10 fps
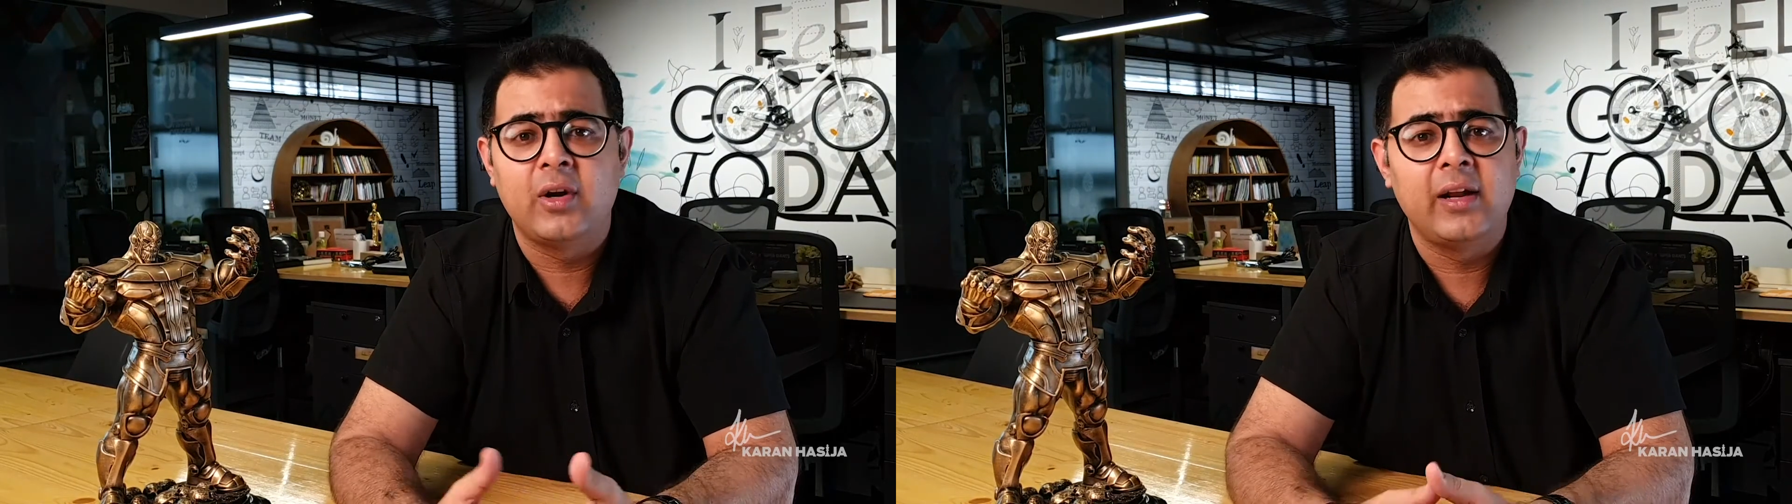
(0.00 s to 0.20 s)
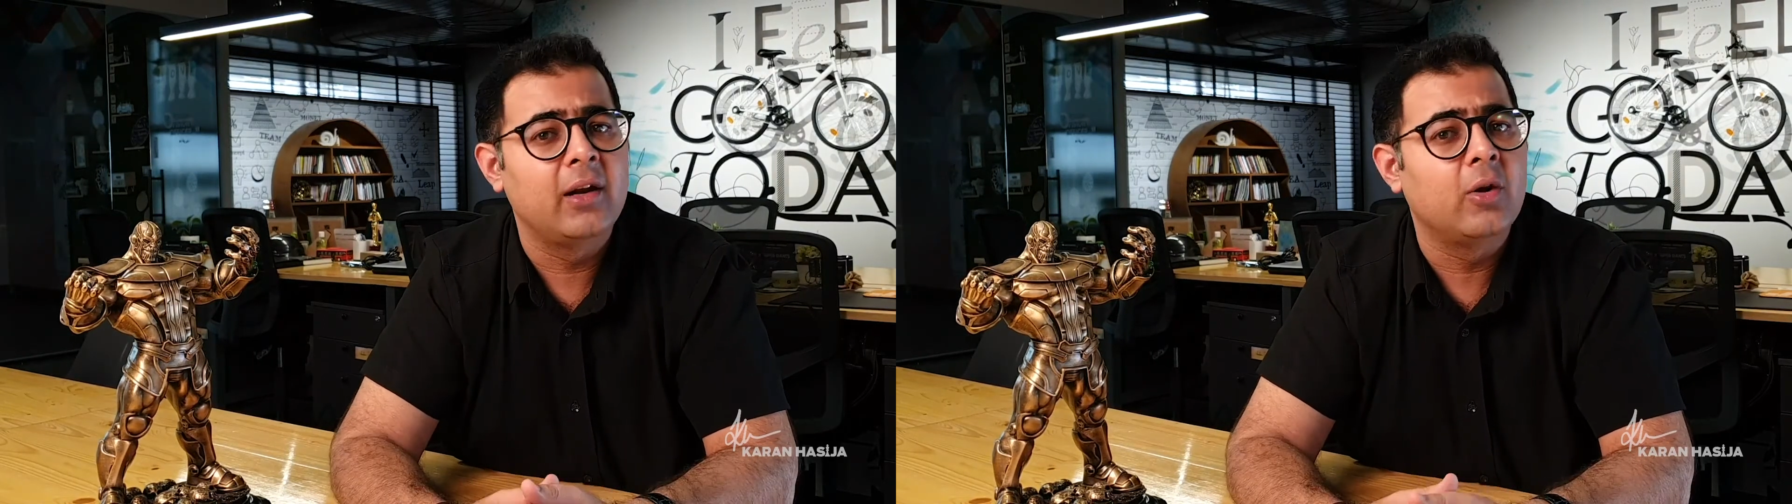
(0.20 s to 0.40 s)

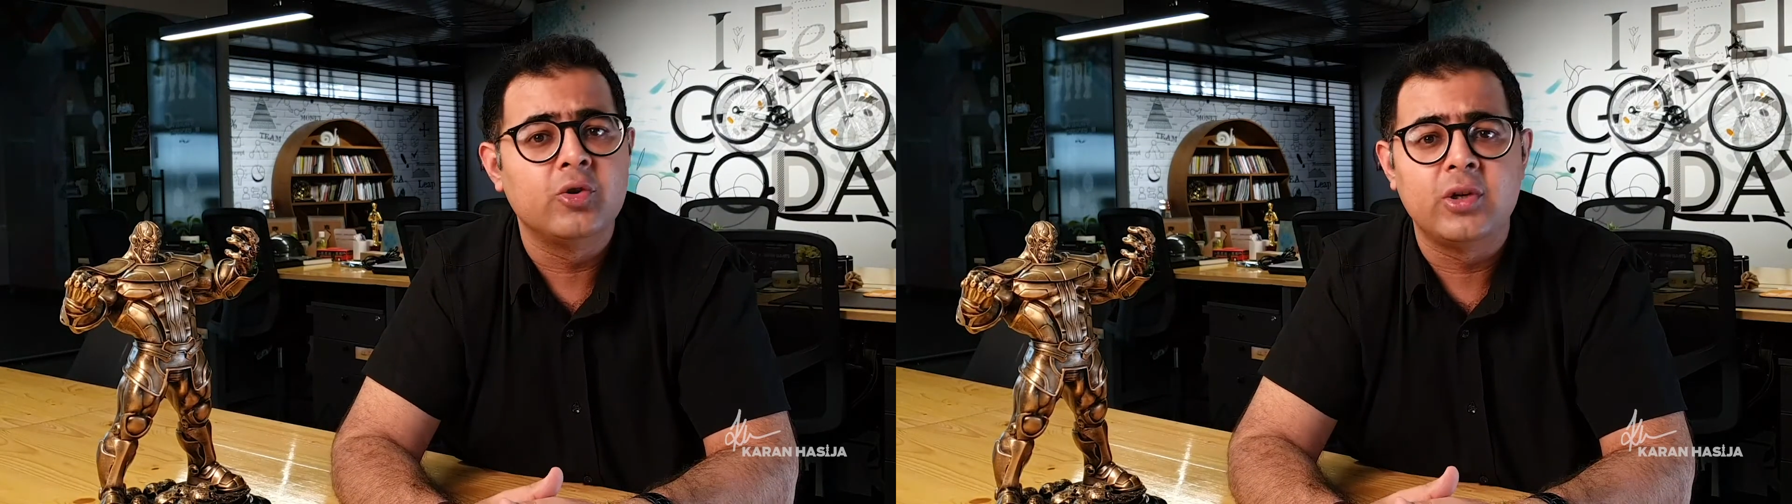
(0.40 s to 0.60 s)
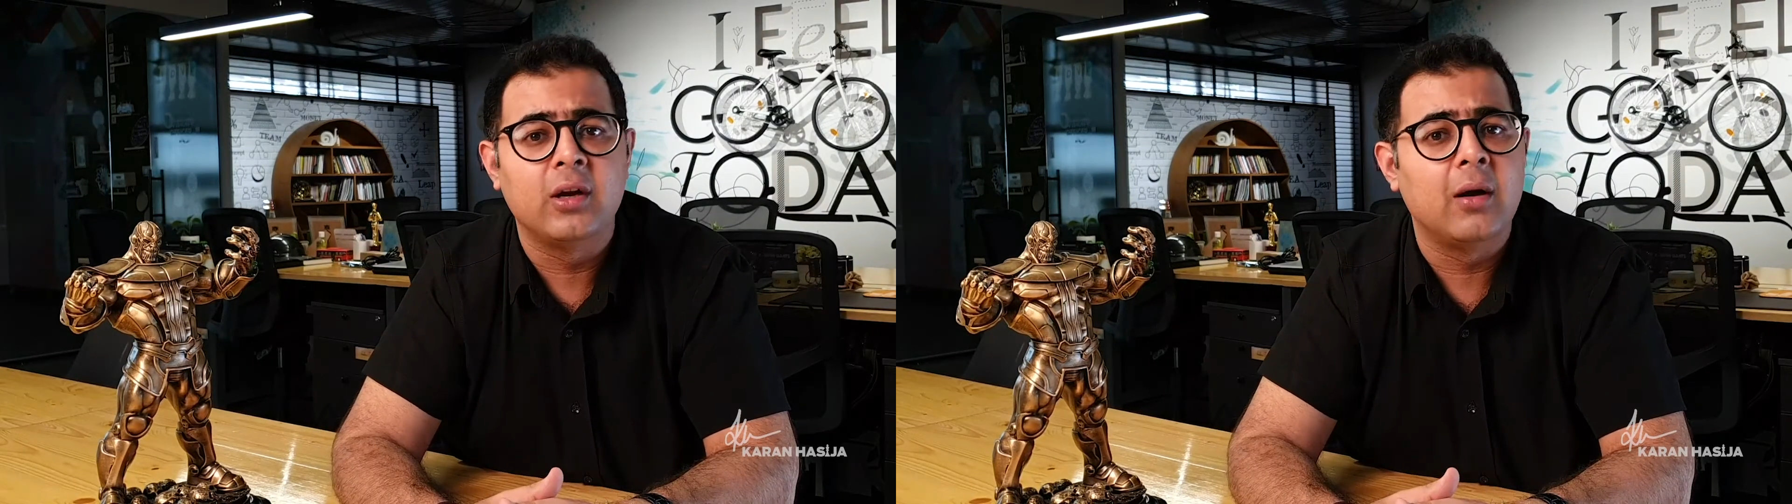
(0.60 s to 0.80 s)
training and
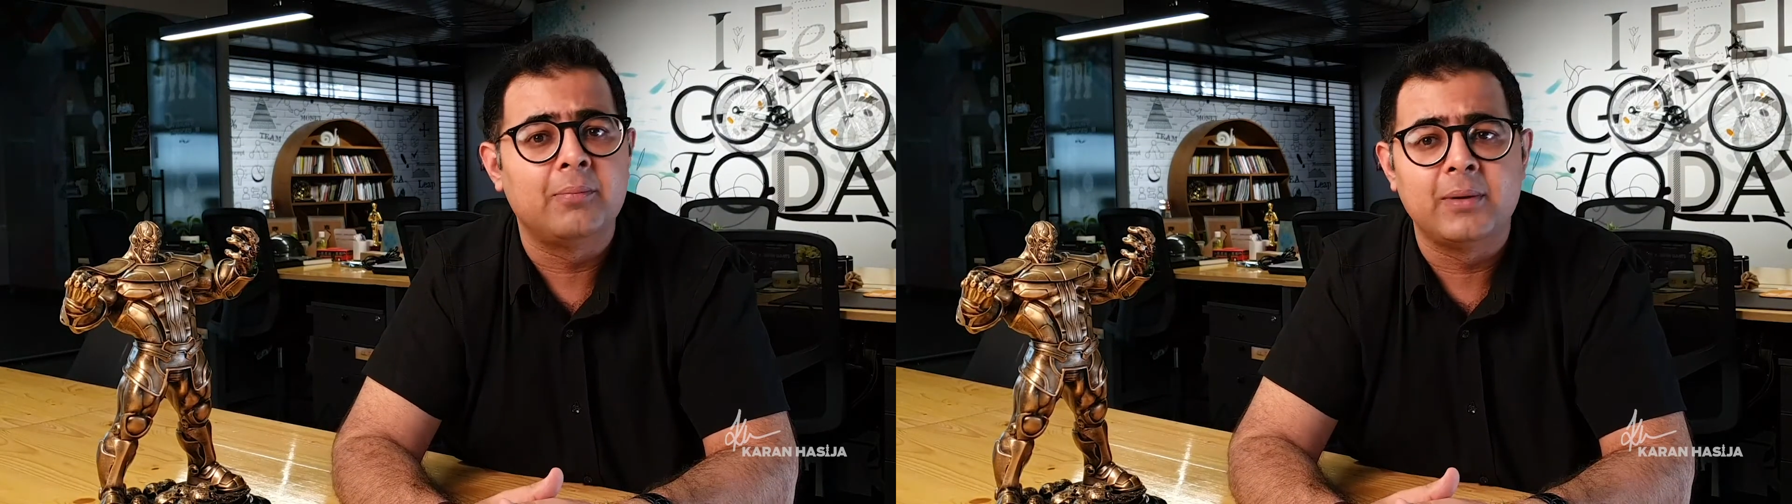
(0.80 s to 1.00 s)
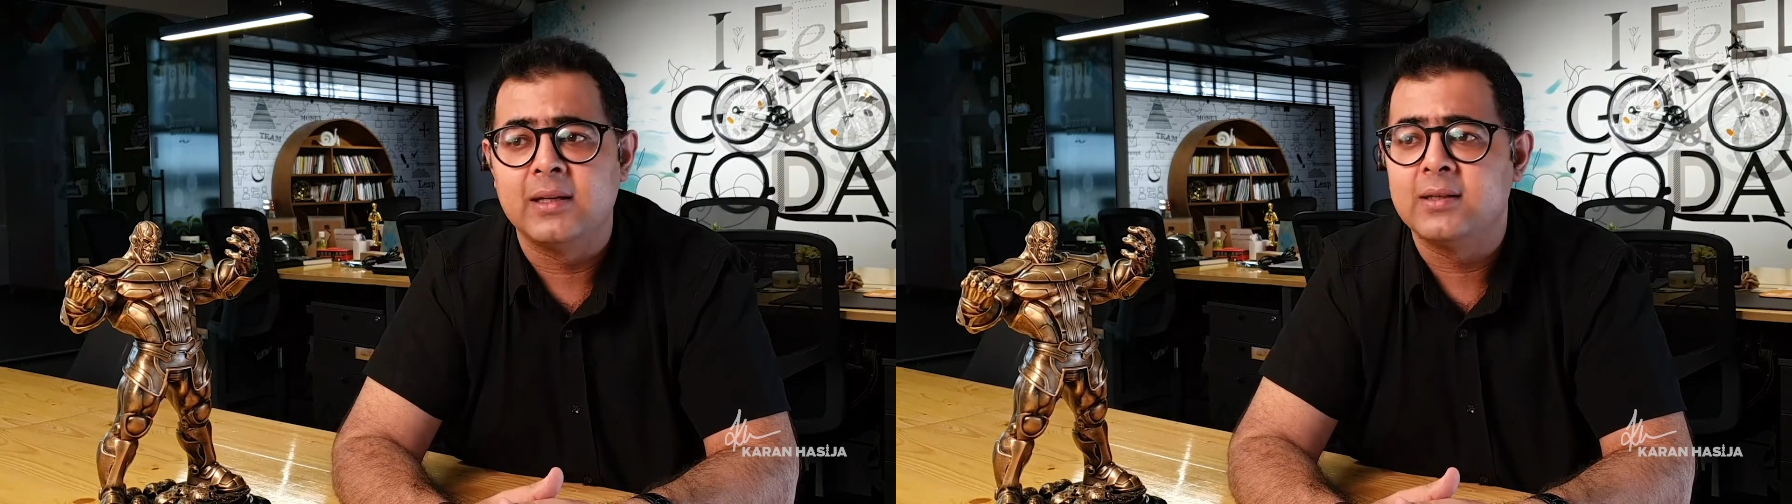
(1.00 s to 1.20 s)
coaching
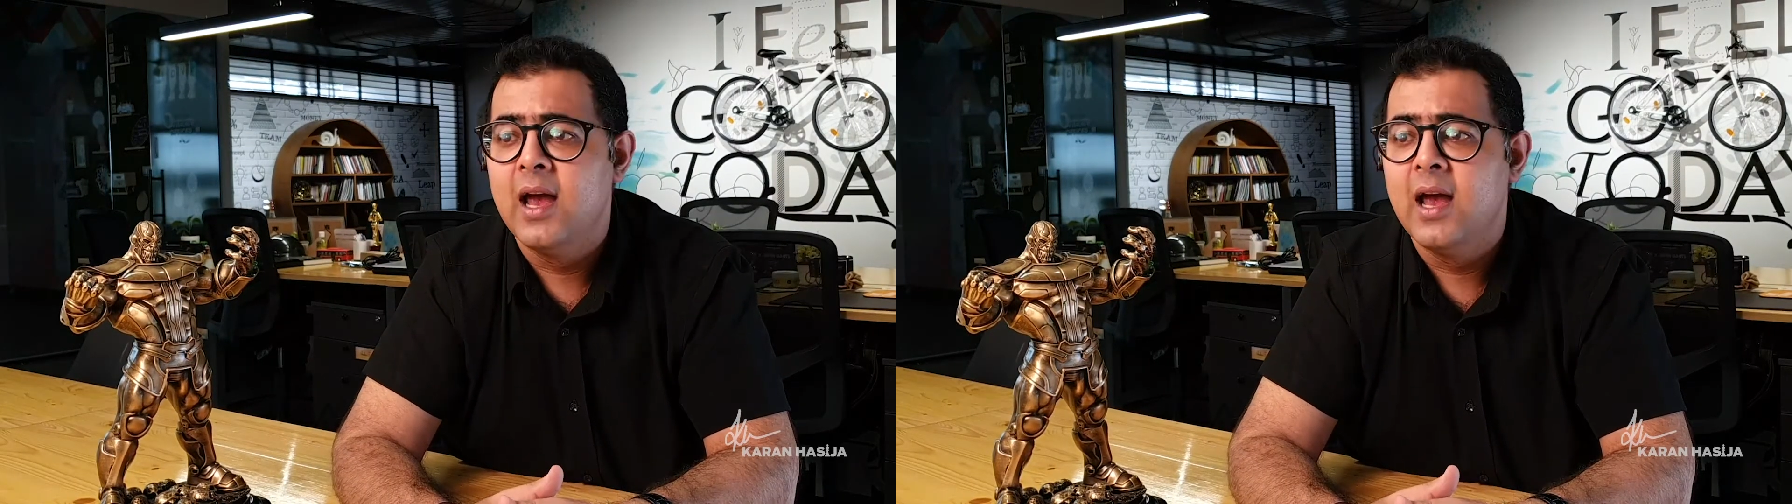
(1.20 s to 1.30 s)
companies